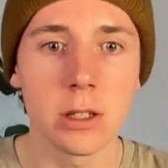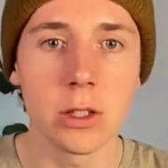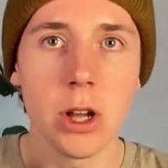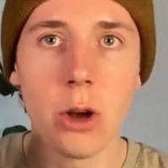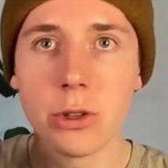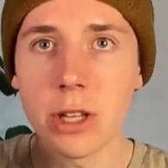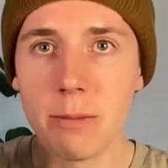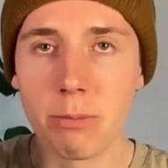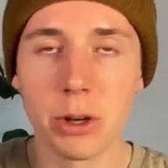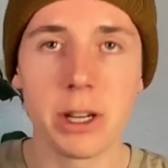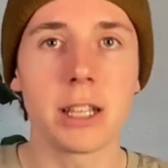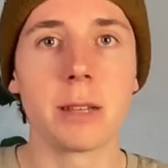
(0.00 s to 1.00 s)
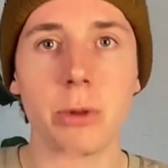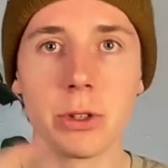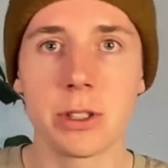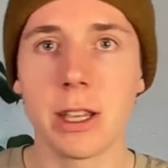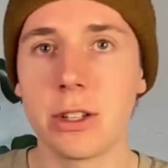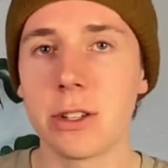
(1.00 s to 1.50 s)
goes in predictable
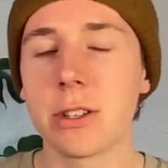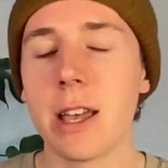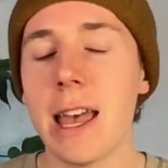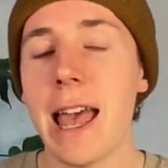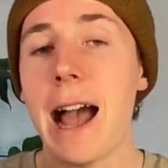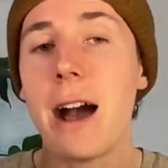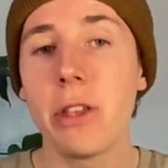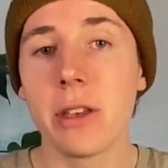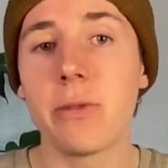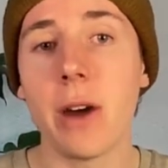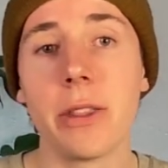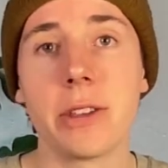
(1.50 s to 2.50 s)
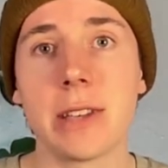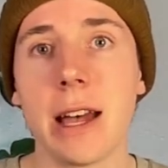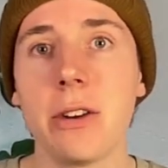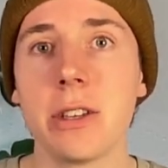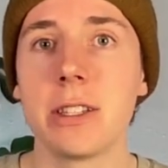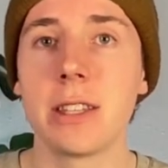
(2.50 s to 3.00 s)
stages. How they found this
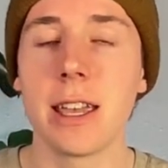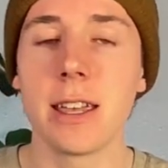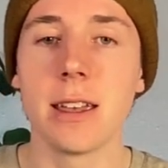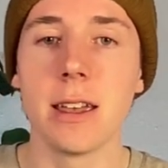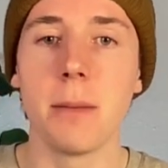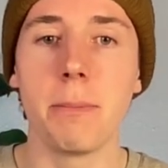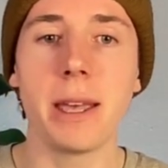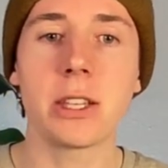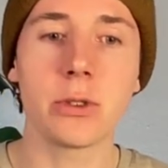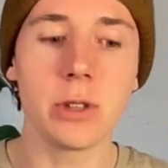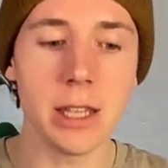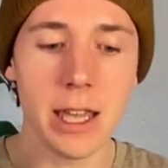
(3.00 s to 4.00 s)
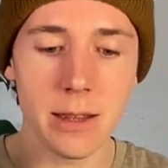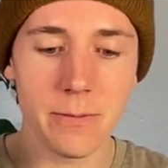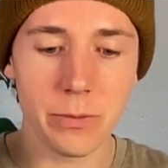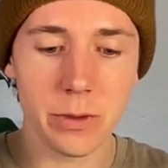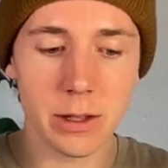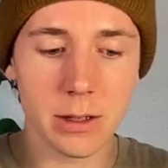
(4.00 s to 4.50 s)
out is they basically
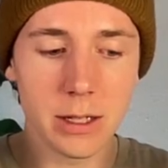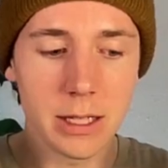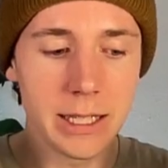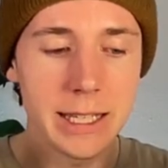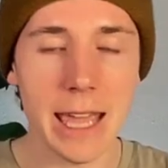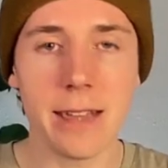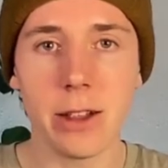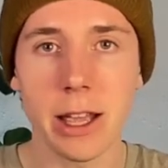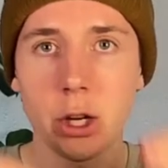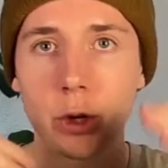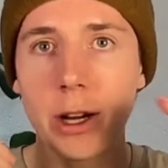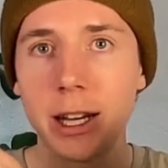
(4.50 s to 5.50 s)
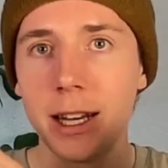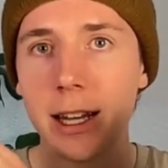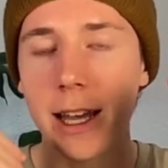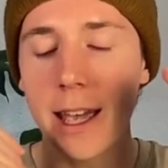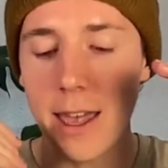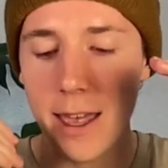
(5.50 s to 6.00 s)
created
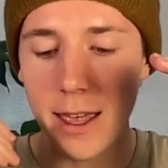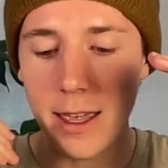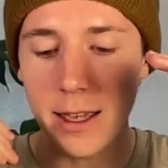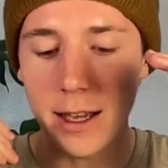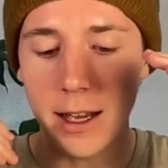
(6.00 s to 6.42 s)
a